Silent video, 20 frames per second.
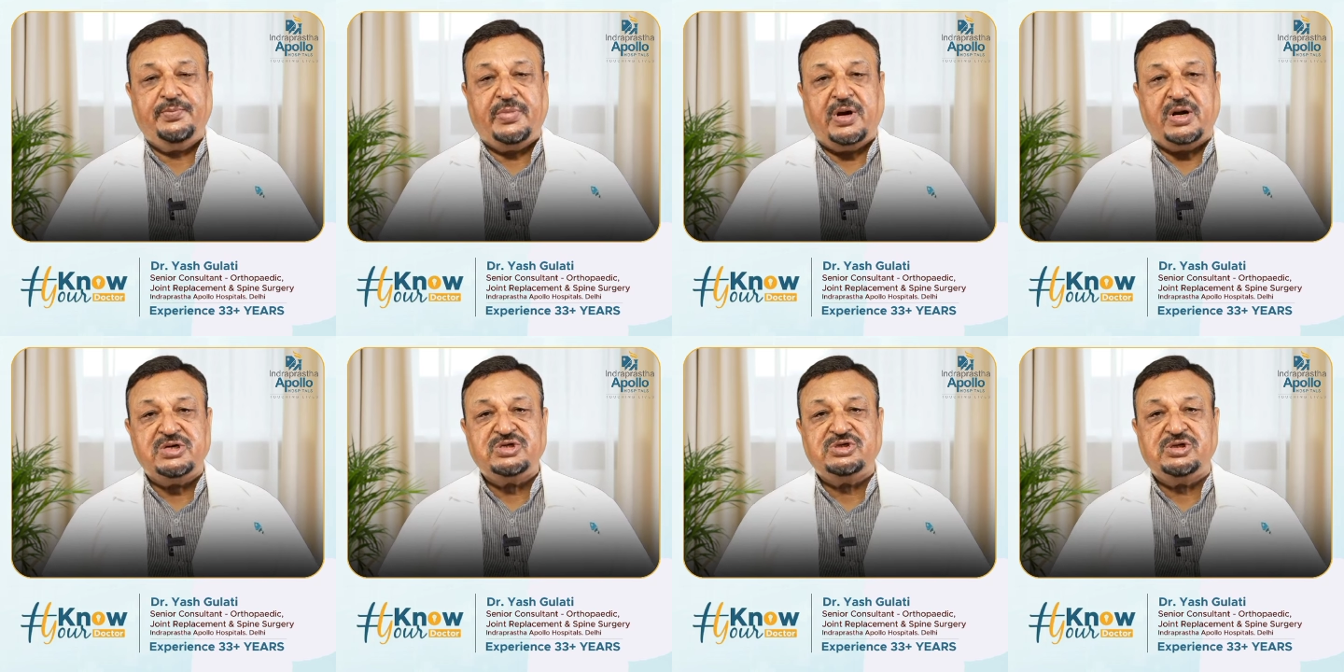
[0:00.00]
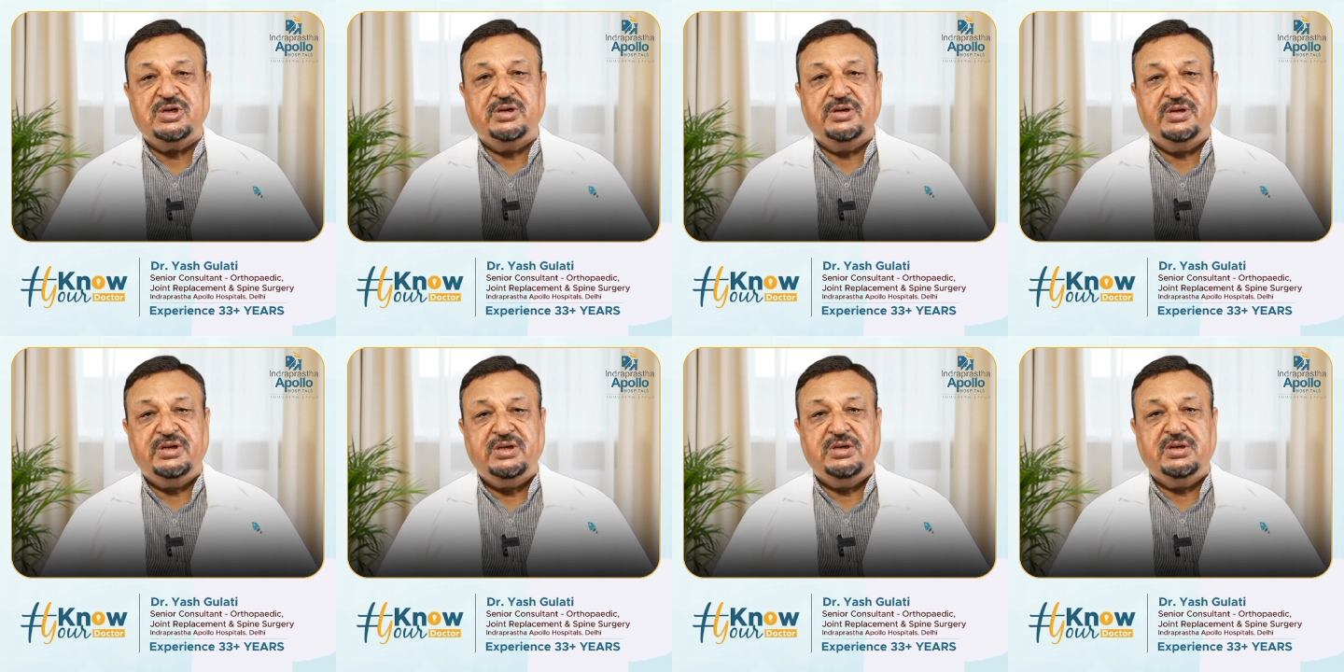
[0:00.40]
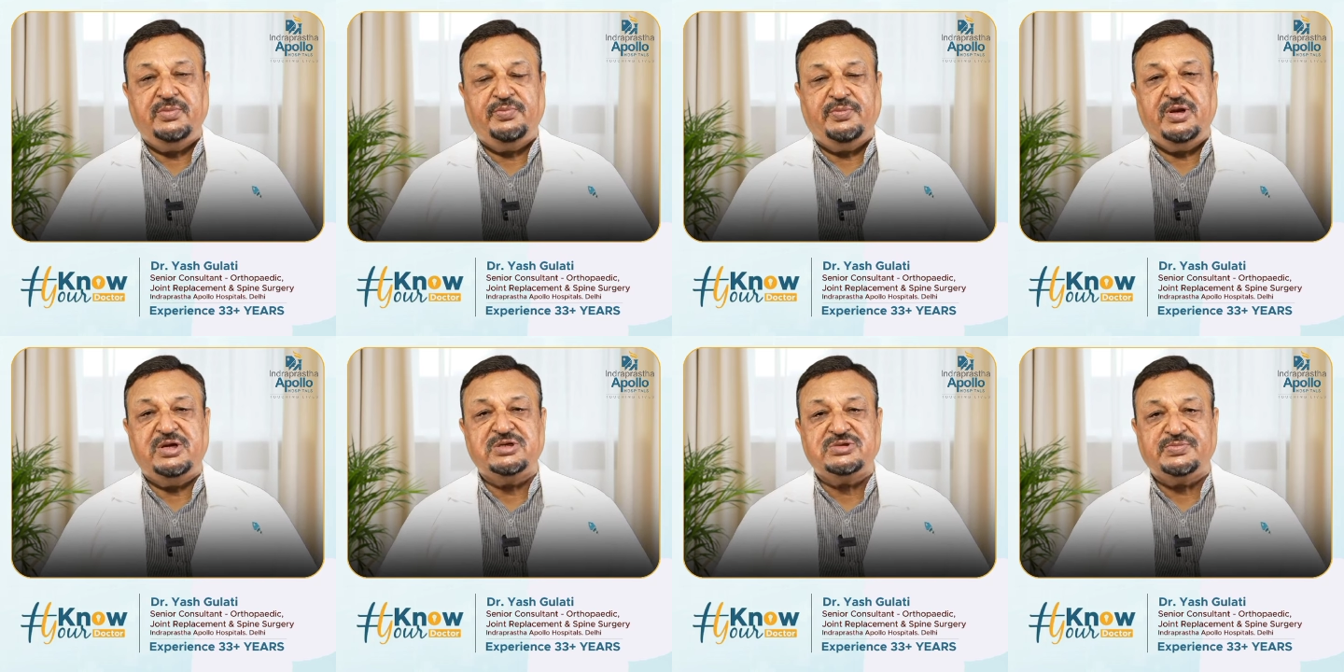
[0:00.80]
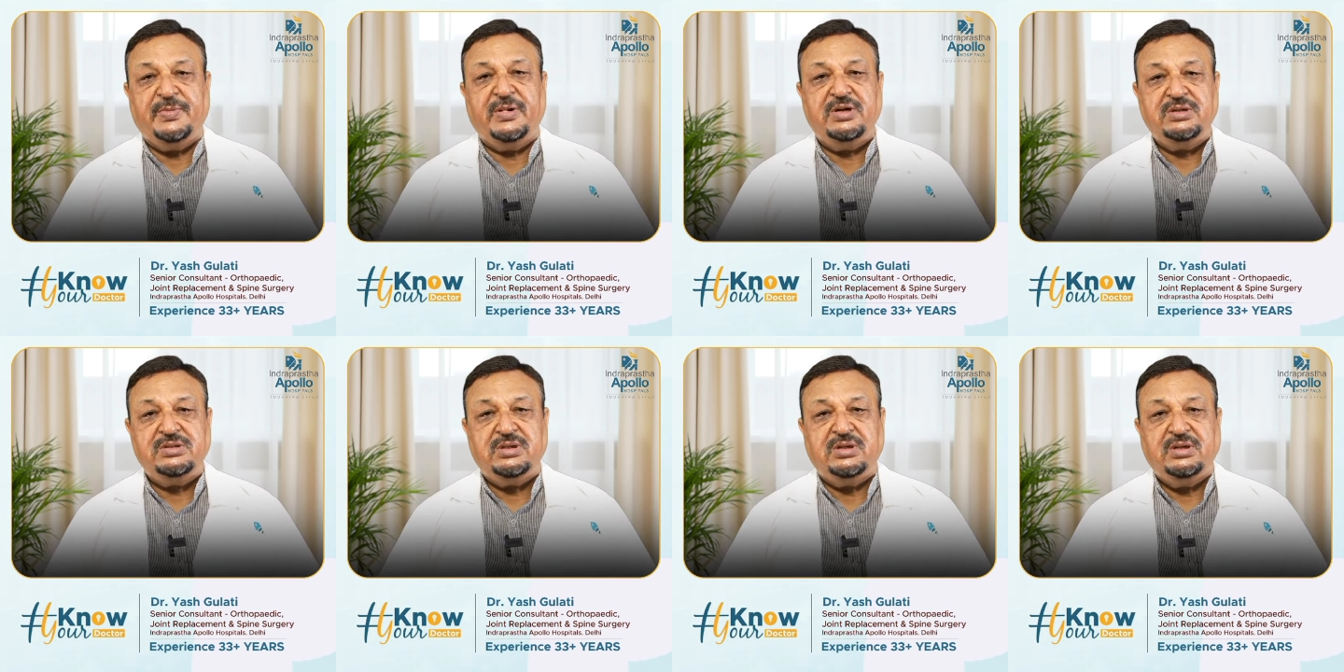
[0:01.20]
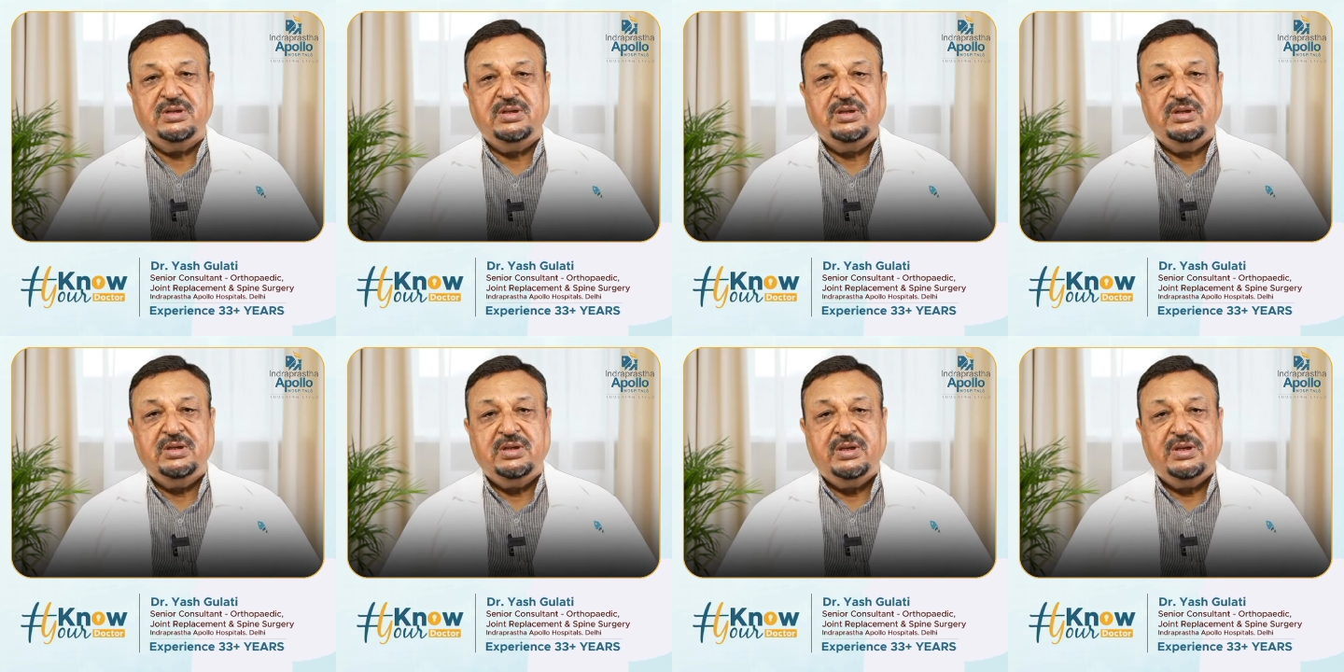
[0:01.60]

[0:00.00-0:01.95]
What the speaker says: partial knee replacement,